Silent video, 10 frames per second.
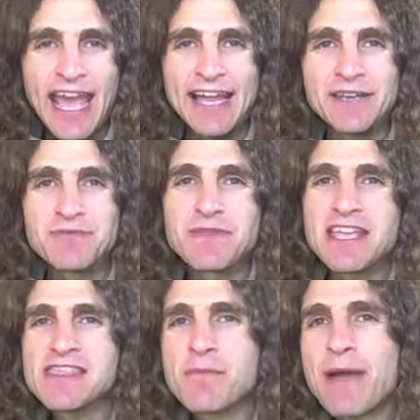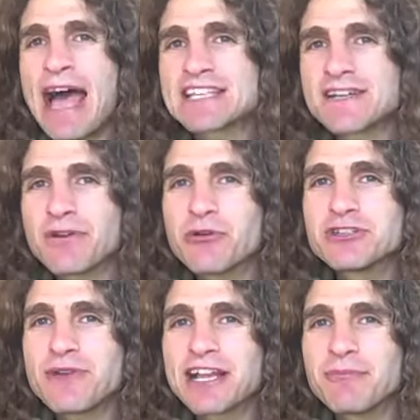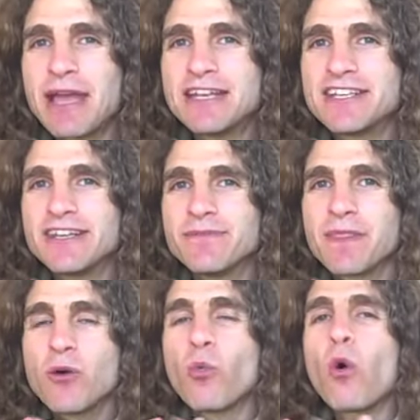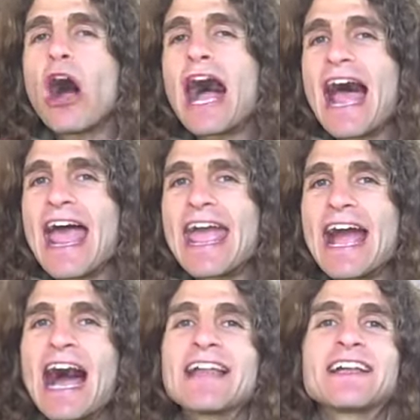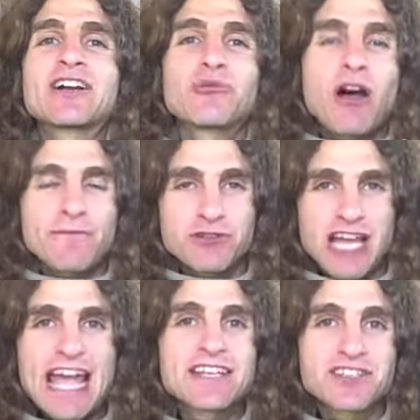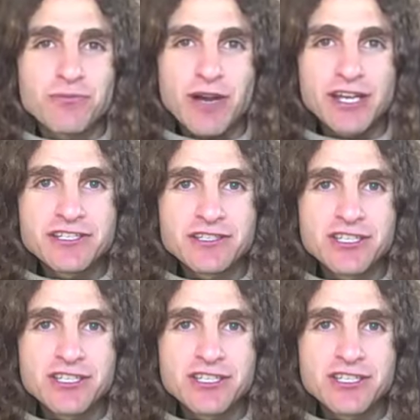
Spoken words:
And in the past, I've always recommended why I like a raw food diet so much.